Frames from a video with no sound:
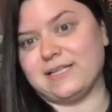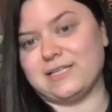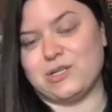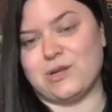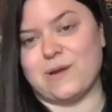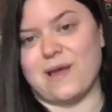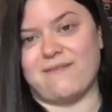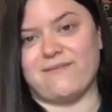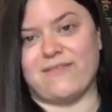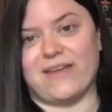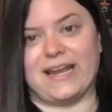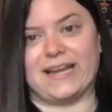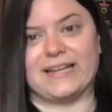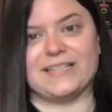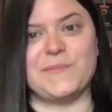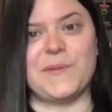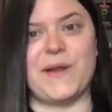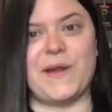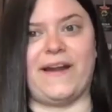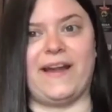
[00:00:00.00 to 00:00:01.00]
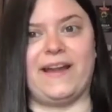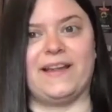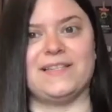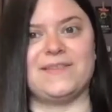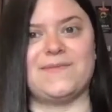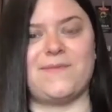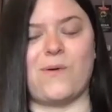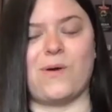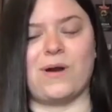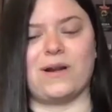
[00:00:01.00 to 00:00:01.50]
least you have that
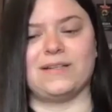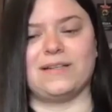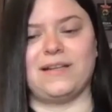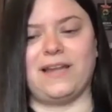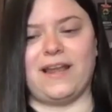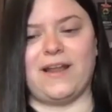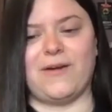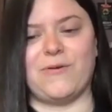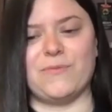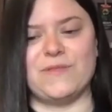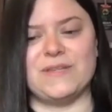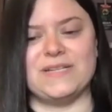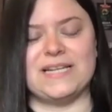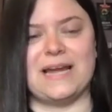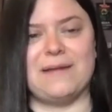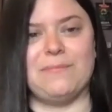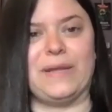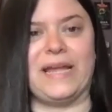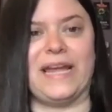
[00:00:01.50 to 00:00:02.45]
experience for, you know, the time